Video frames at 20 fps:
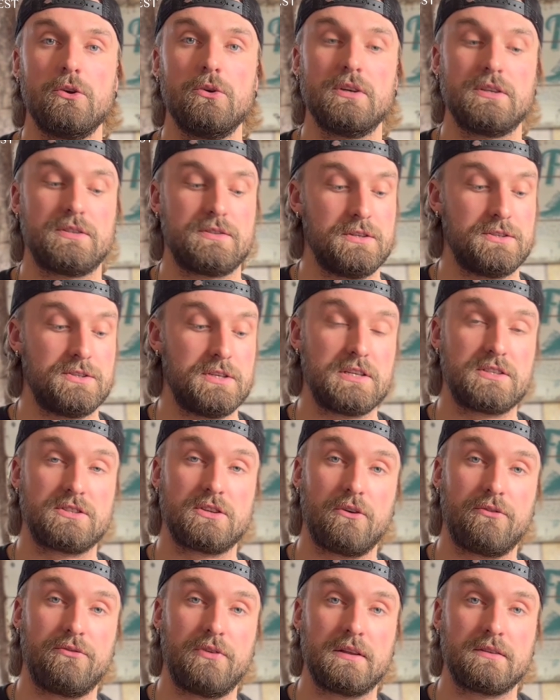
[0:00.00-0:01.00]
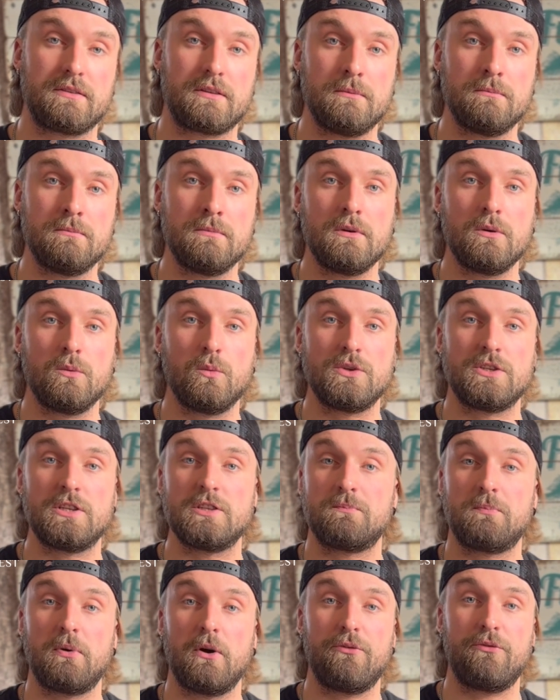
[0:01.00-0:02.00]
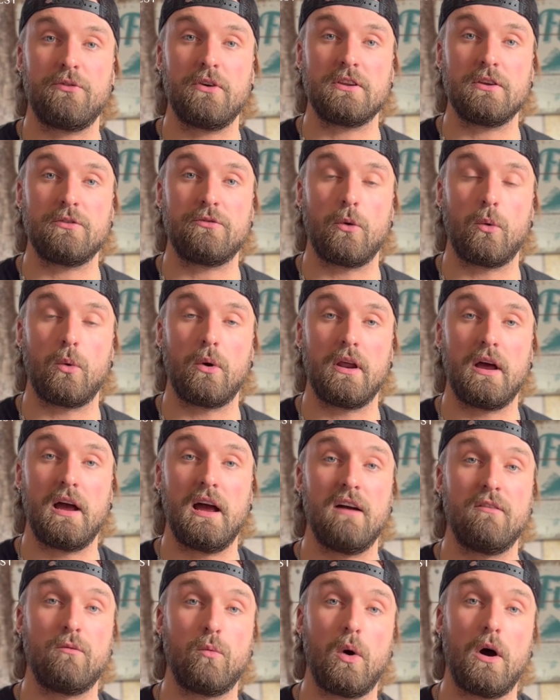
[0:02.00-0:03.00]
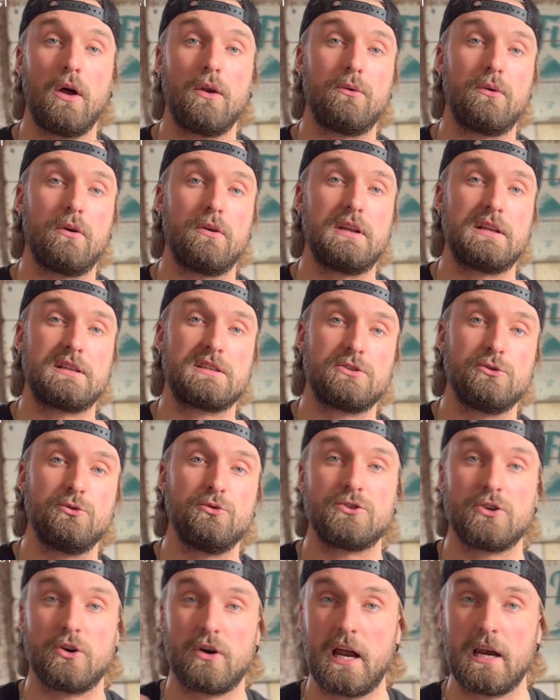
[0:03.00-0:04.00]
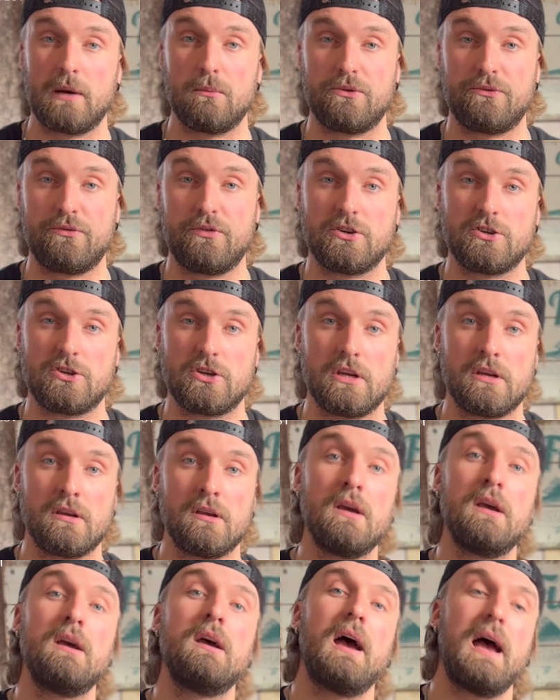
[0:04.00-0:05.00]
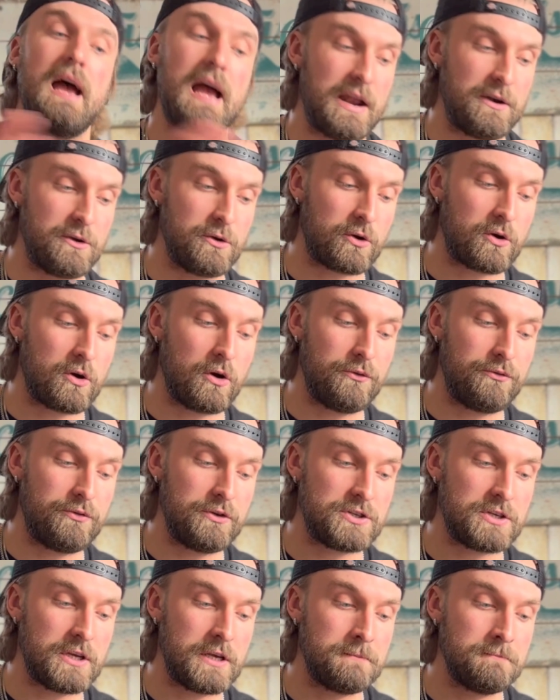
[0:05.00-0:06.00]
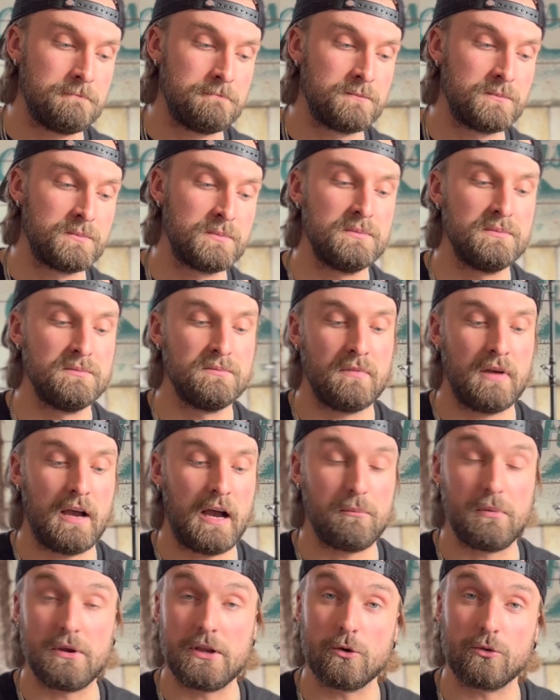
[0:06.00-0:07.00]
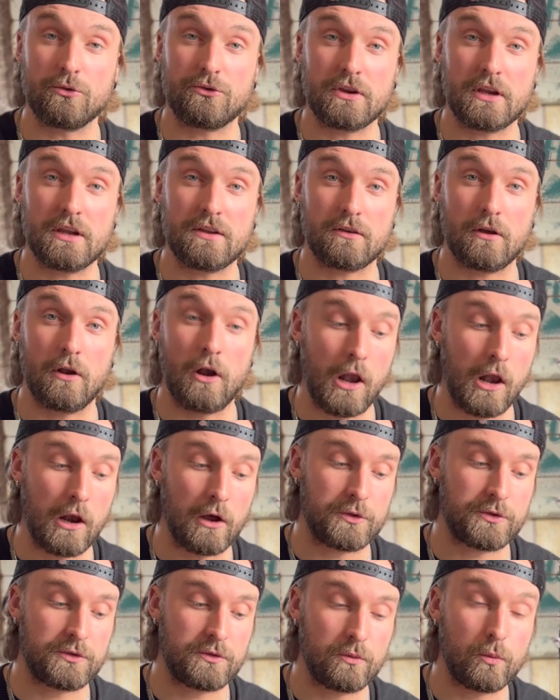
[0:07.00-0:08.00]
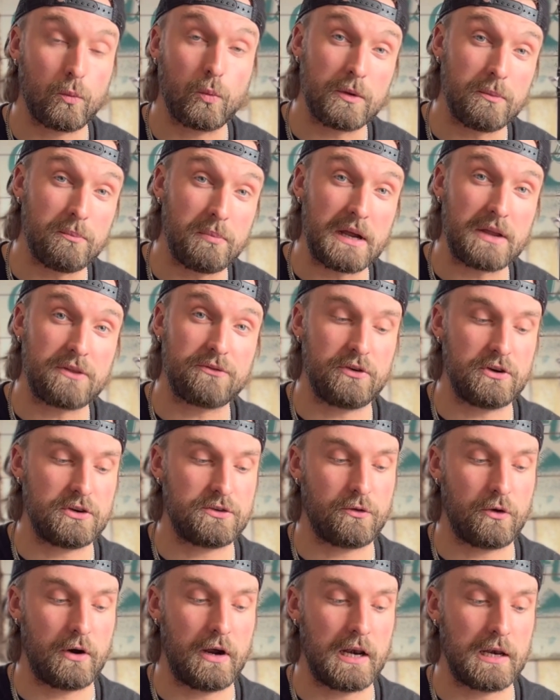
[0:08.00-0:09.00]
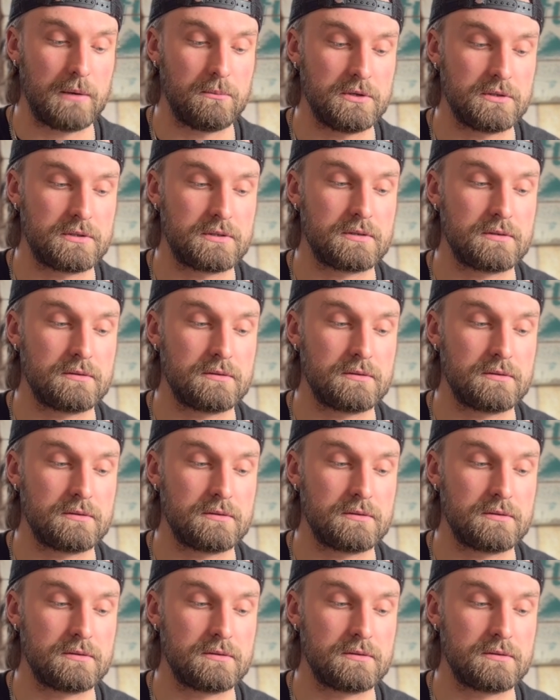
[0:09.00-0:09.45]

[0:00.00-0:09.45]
is the Jigstar Phantom, which is perfect if you want to have one rod that suits your halibut fishing and your cod fishing. I've been using it a lot with baitfish for halibut.